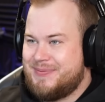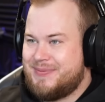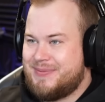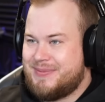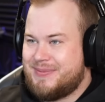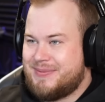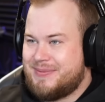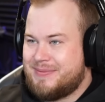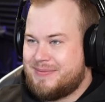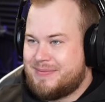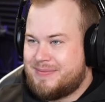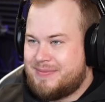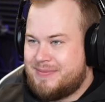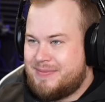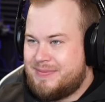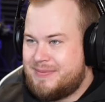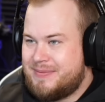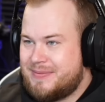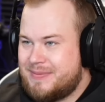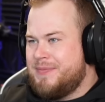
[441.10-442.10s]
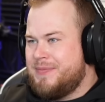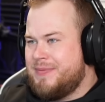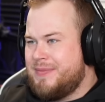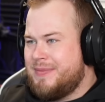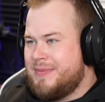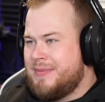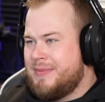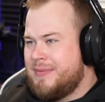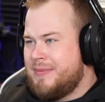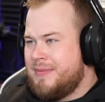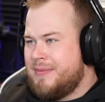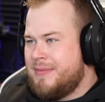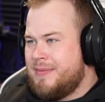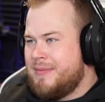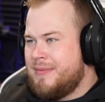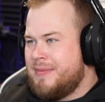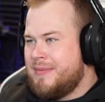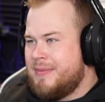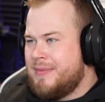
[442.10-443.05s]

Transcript: (no one is talking)